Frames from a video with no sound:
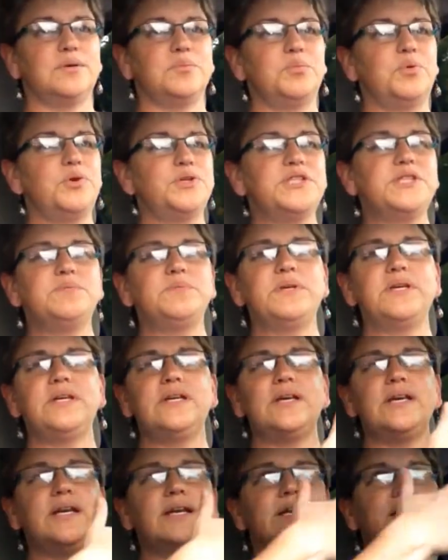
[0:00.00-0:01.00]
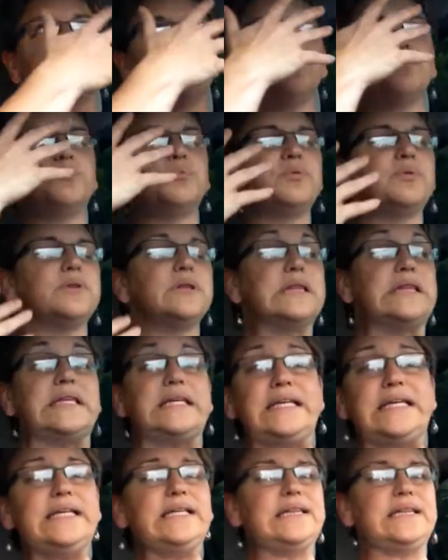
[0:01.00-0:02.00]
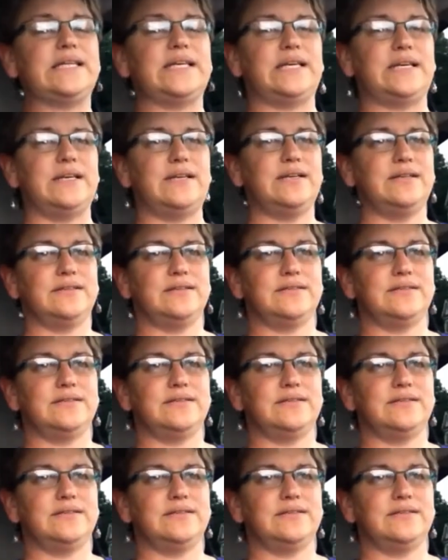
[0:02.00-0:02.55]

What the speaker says: puts me in a completely